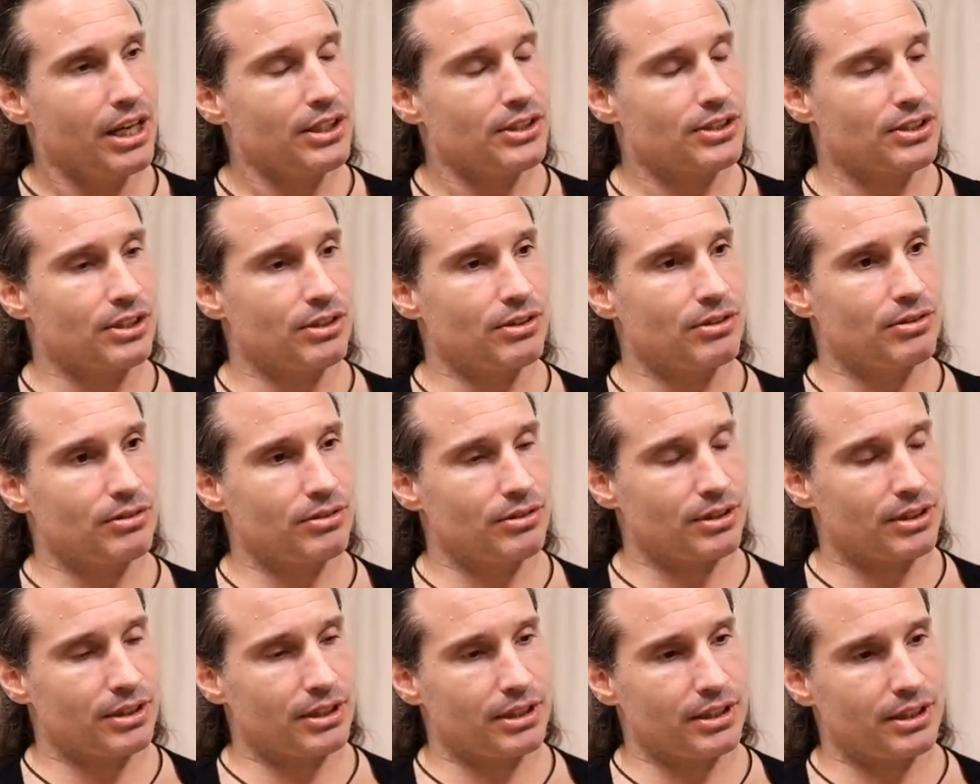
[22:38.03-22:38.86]

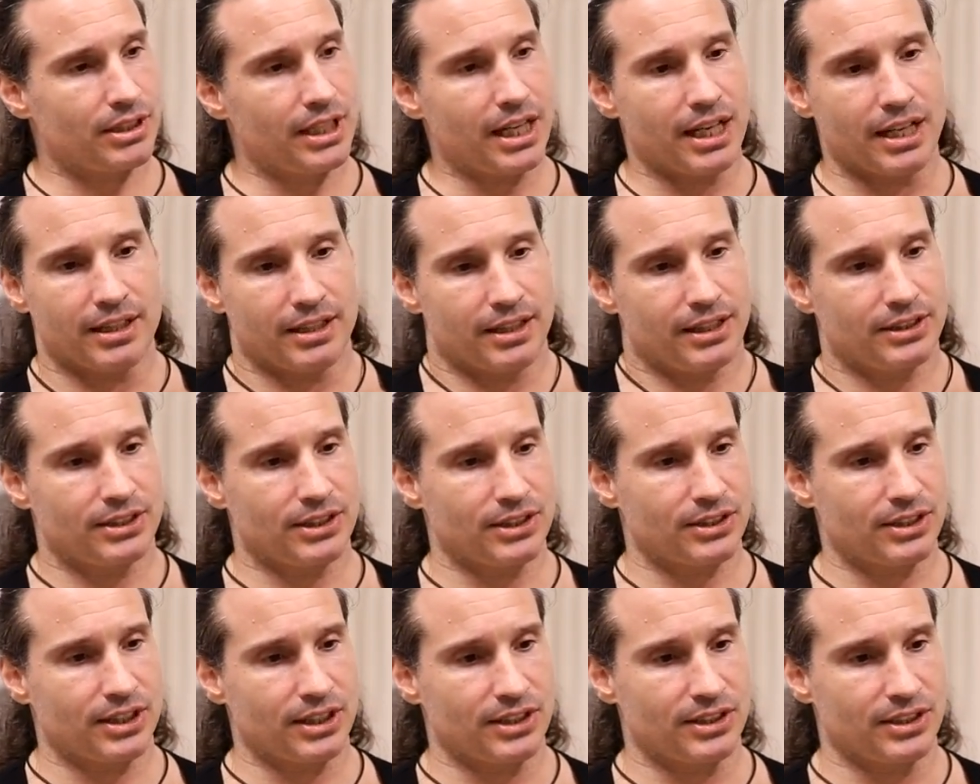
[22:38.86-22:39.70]
So yeah, it
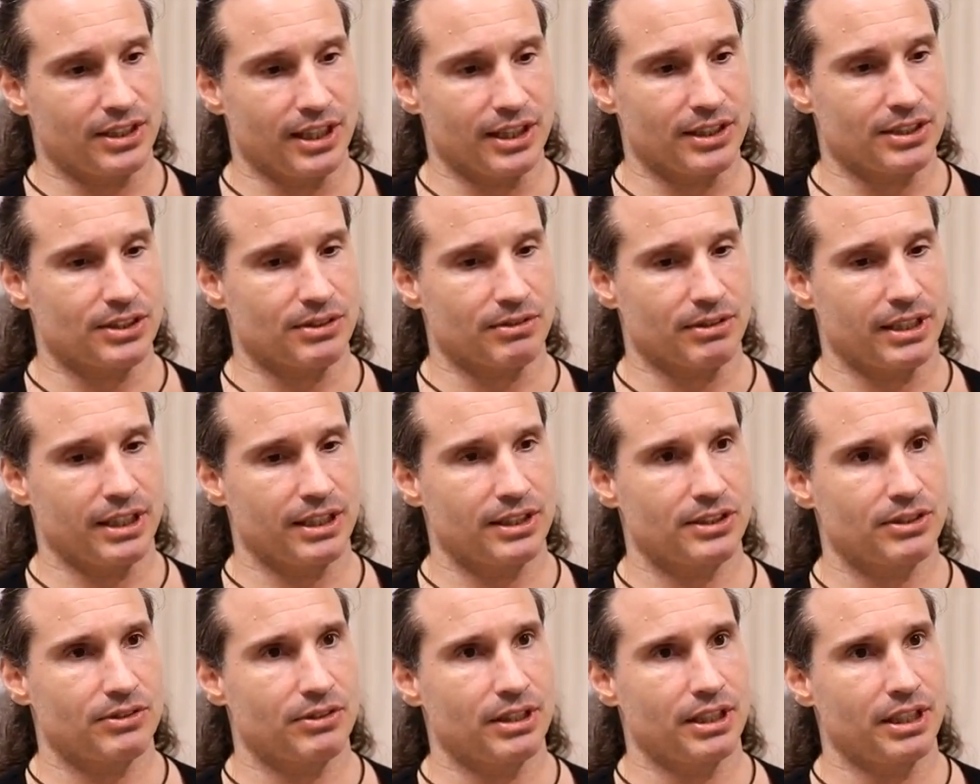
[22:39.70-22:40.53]
just exists, right?
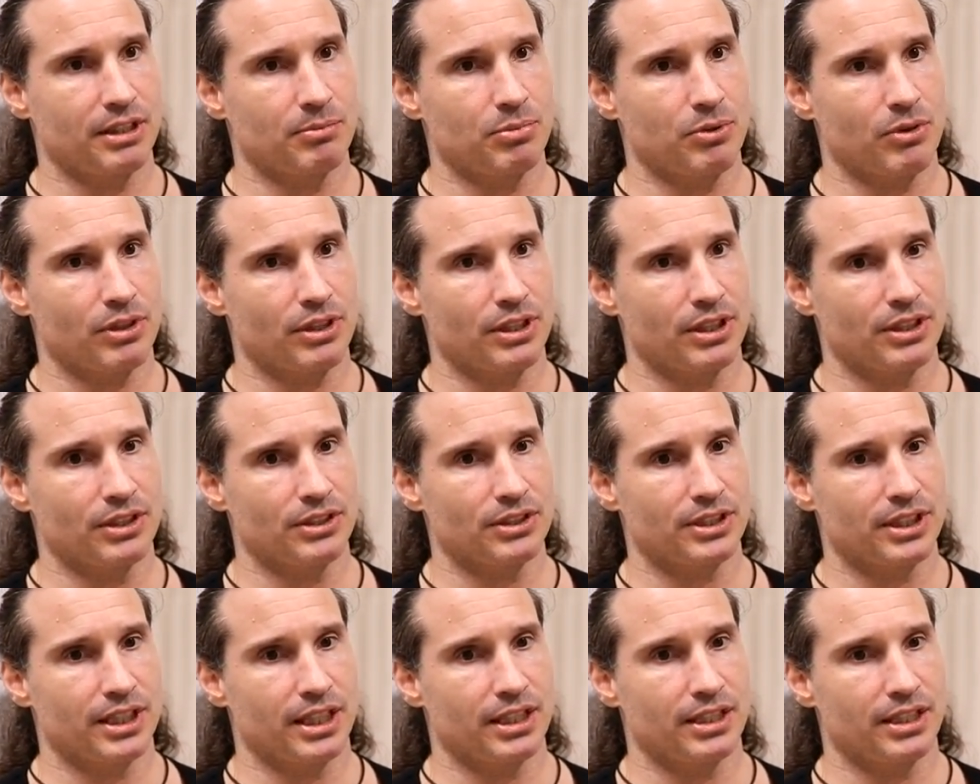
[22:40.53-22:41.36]
It's really important to
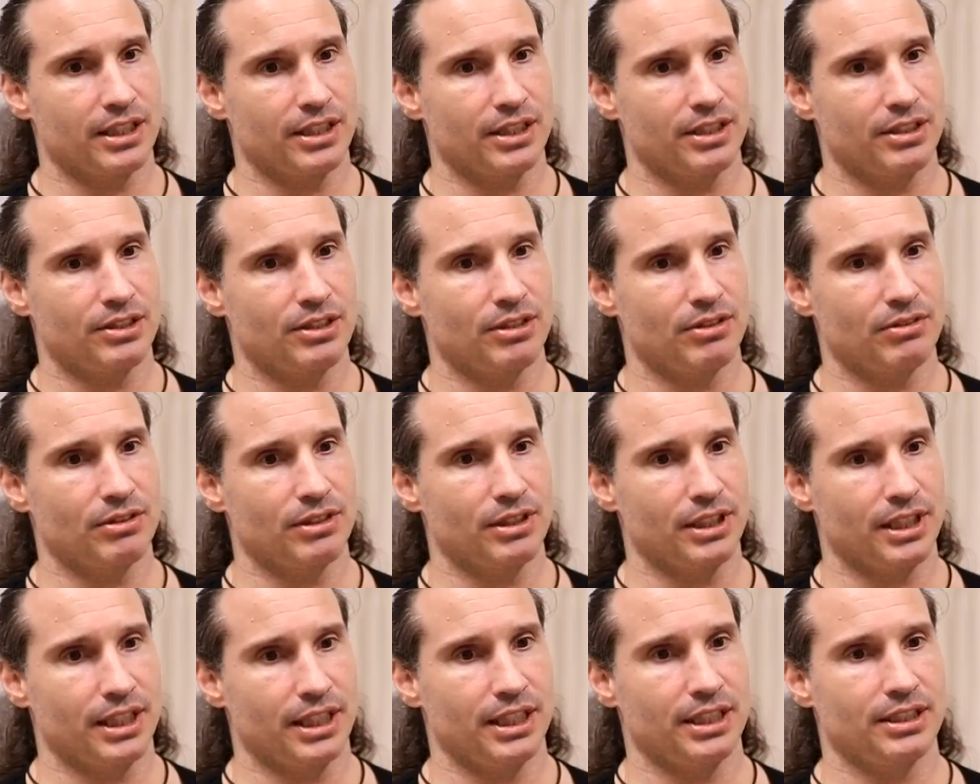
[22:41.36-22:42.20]
understand that you
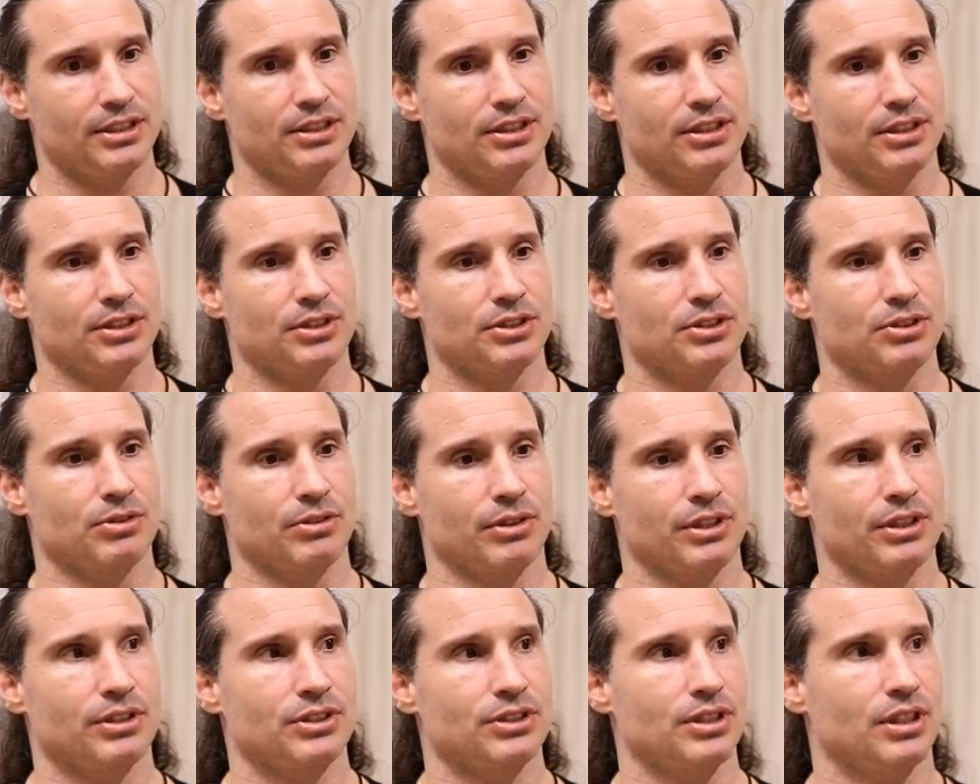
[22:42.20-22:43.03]
don't need to
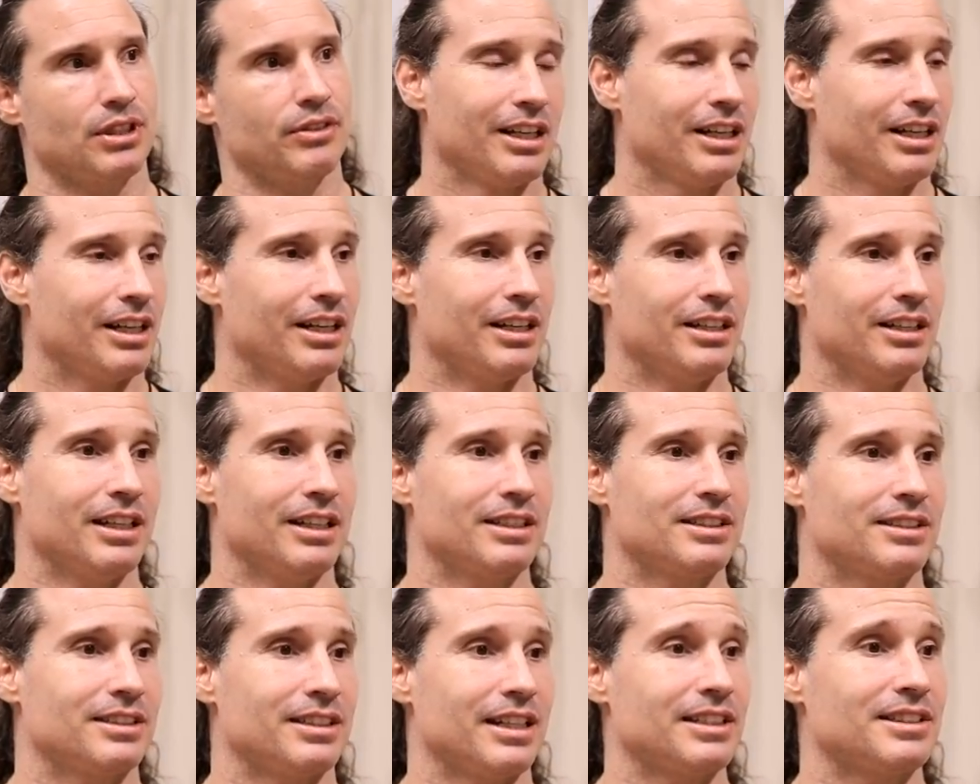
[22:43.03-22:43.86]
destroy yourself. And
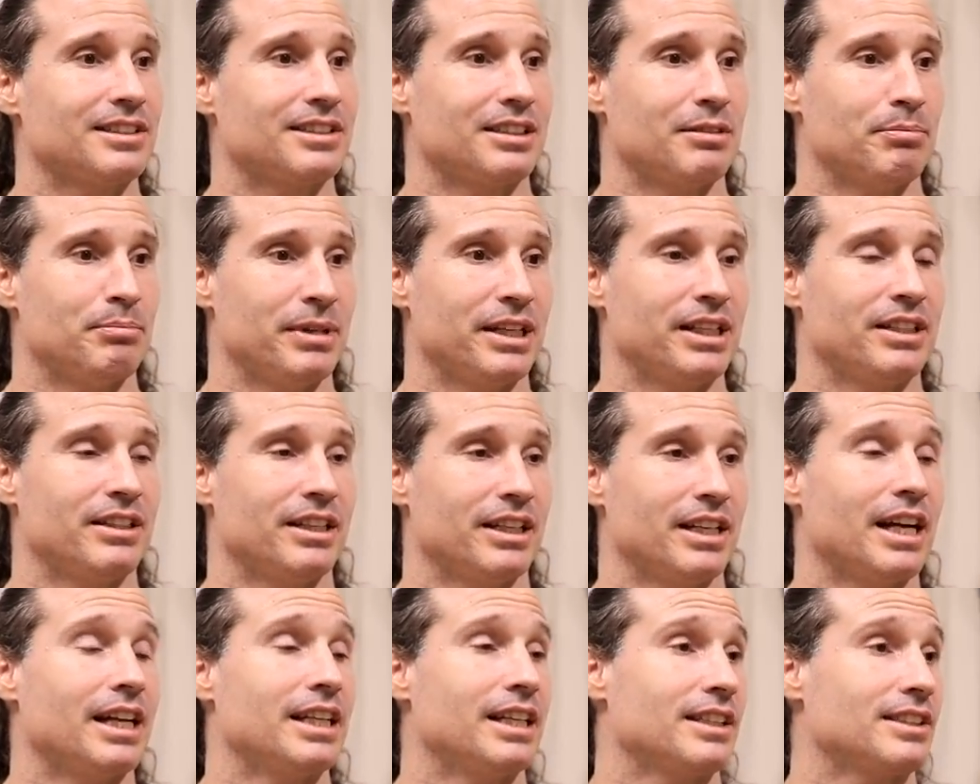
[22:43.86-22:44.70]
that's that's the big
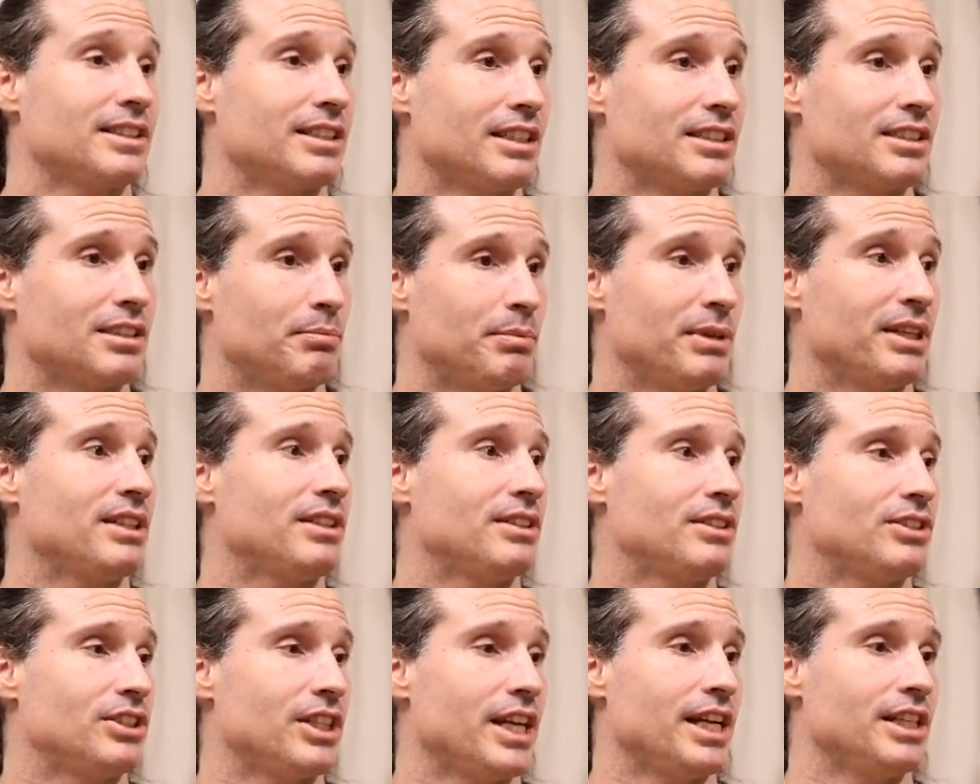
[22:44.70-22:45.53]
thing. I guess that's the
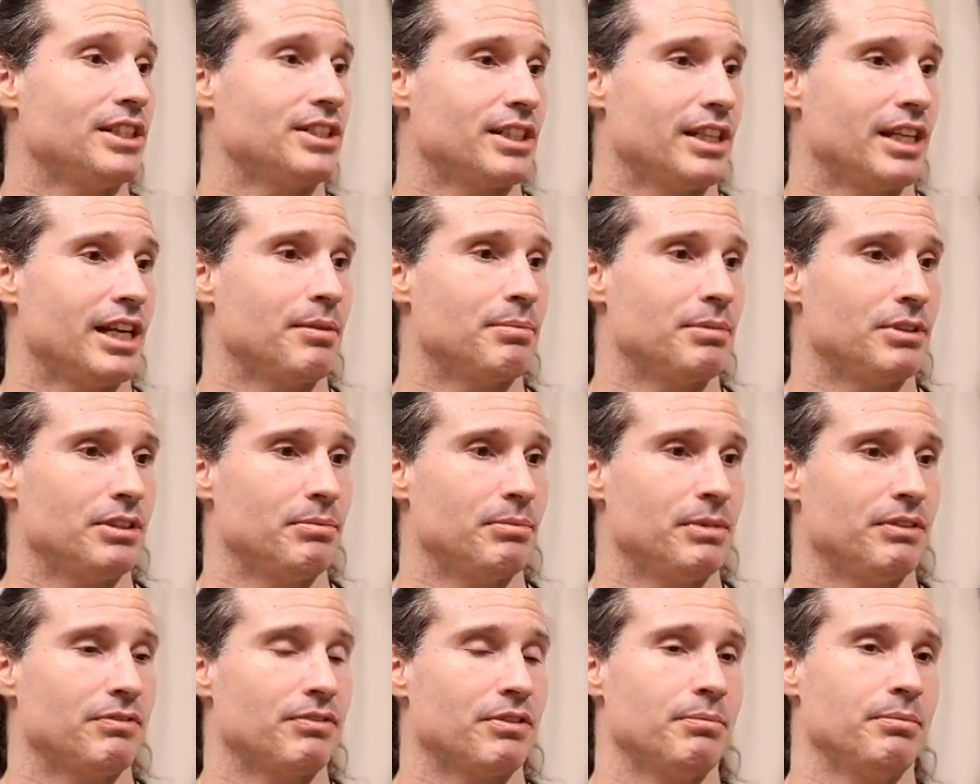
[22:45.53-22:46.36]
big change that happened
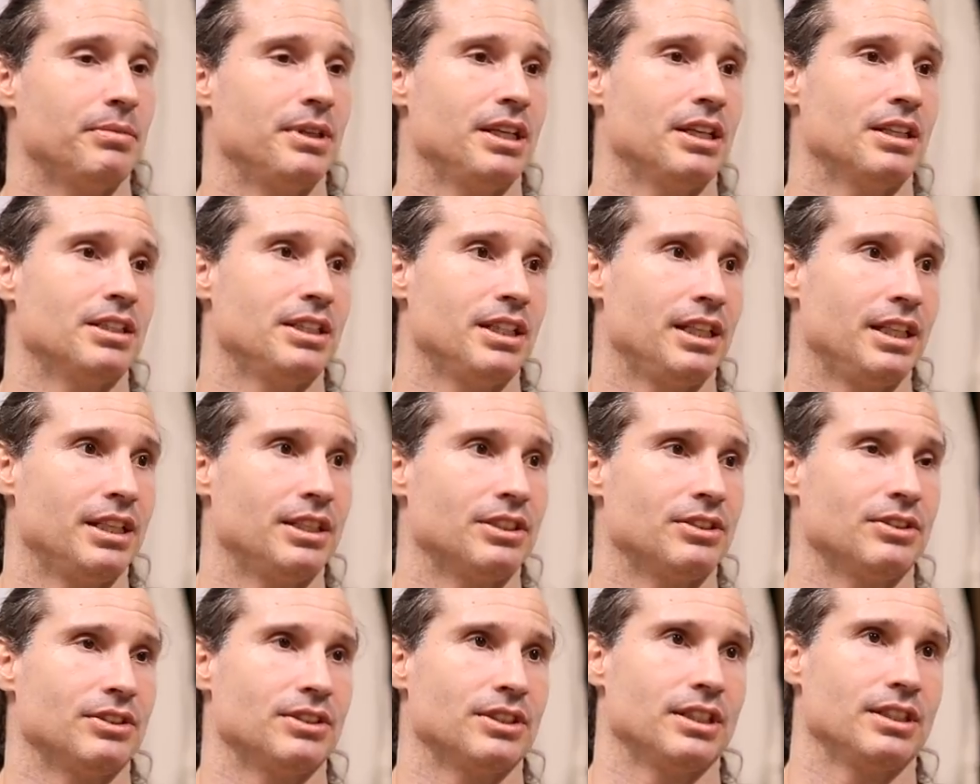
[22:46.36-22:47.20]
to me from being a
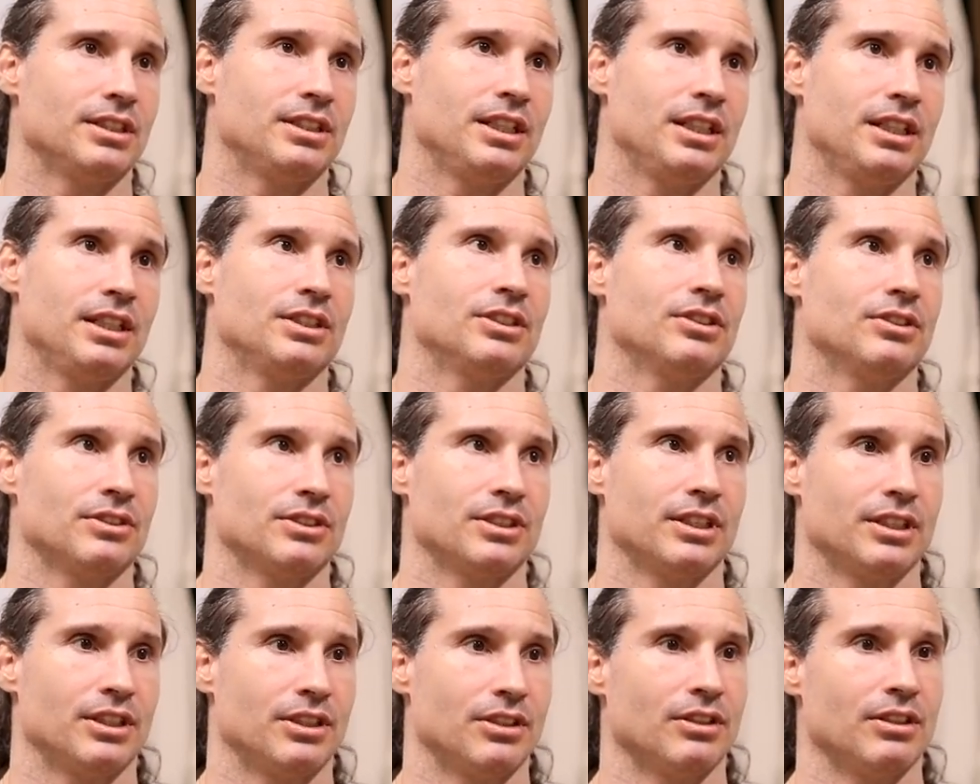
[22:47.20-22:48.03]
teenager is that
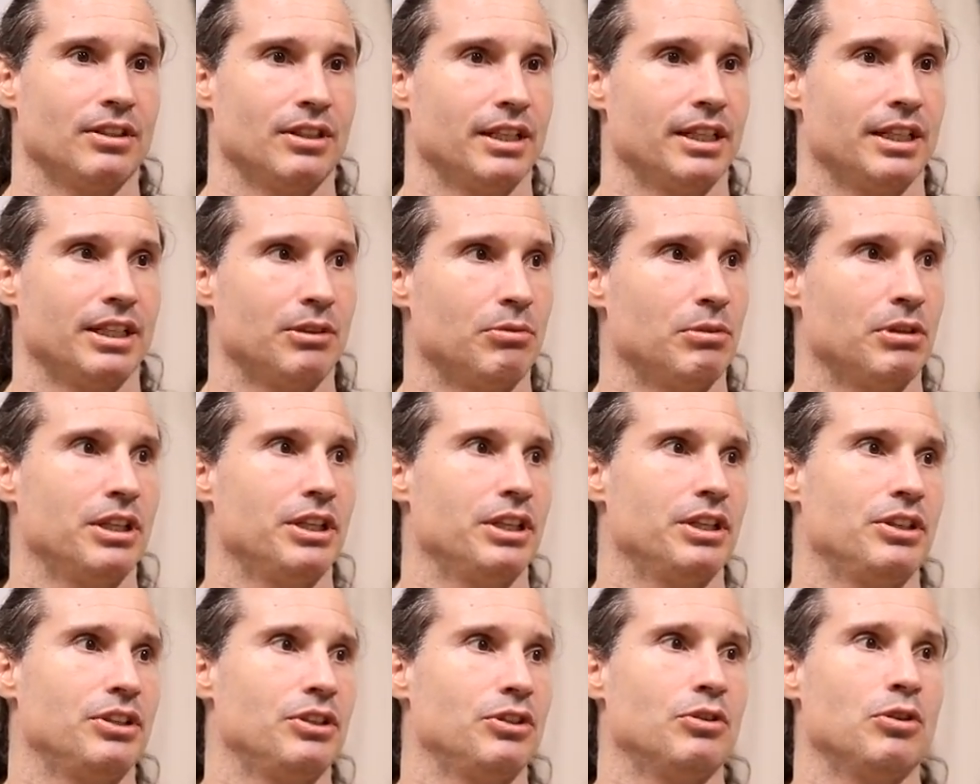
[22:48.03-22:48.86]
teenagers like you're like you're
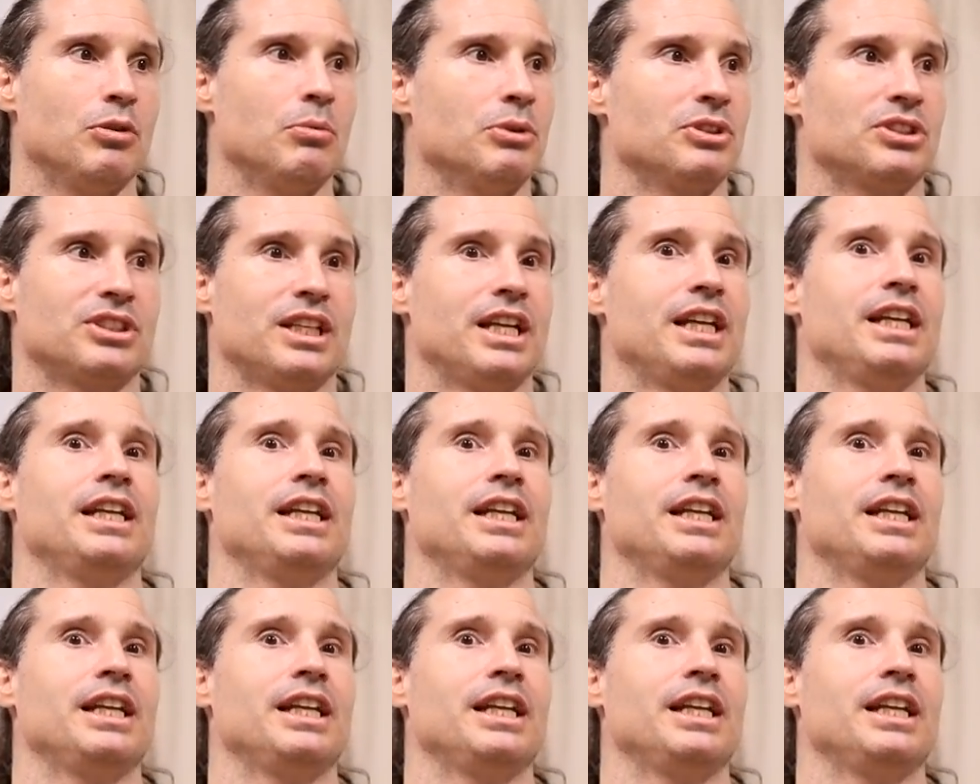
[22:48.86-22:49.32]
willing to do almost